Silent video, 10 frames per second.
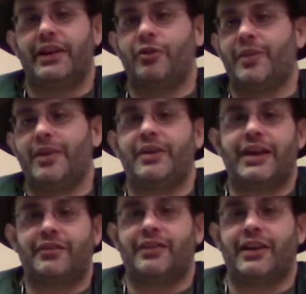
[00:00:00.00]
And you may be
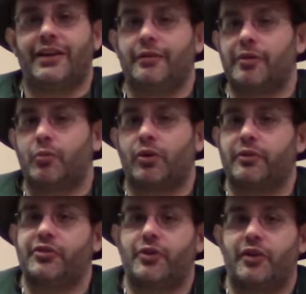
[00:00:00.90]
asked to kind of give them more
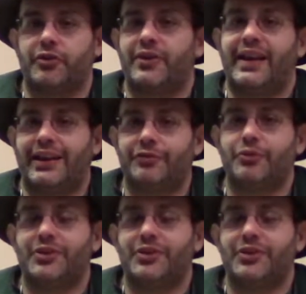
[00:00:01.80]
of a softer canned